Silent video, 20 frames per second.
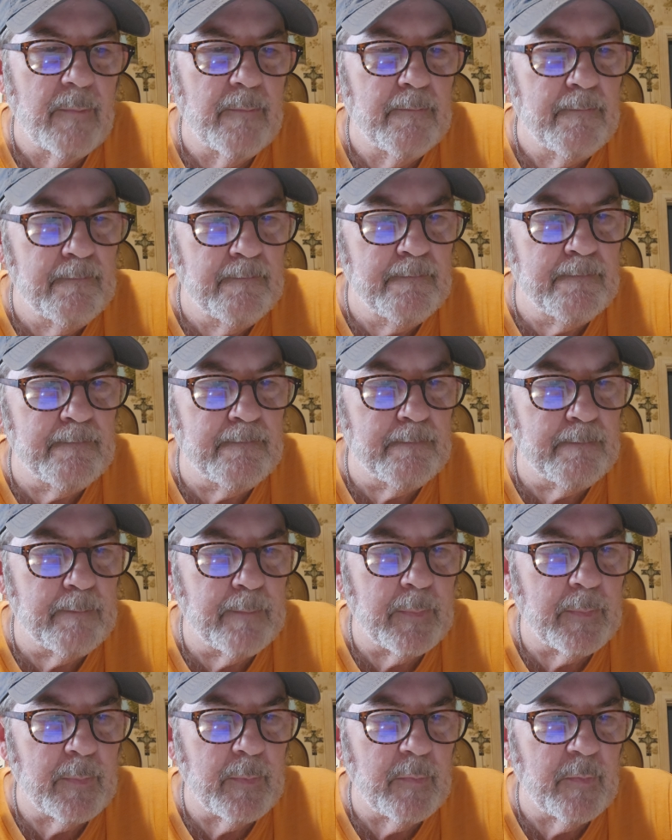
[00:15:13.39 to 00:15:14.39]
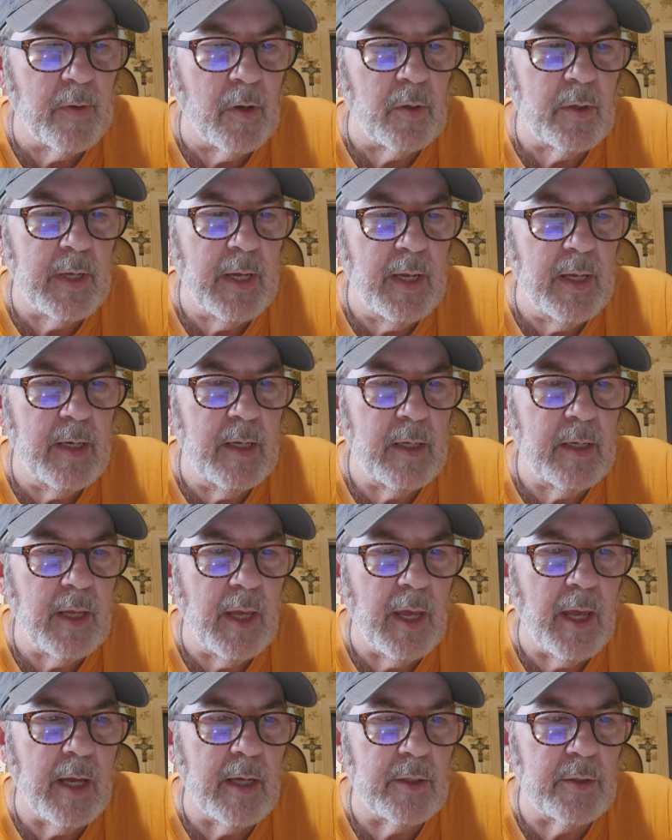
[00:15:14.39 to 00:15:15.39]
Hmm. Volcanic
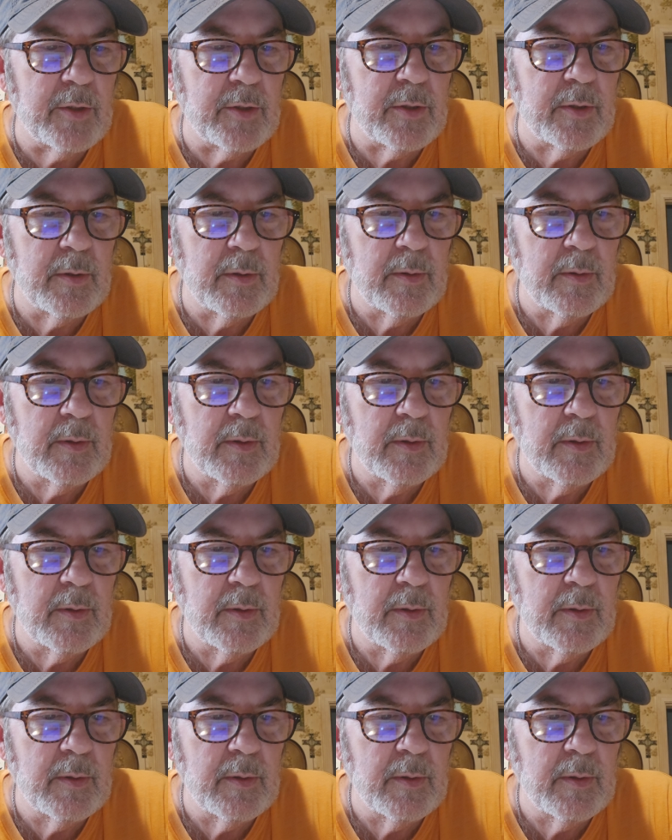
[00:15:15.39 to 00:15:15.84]
ash,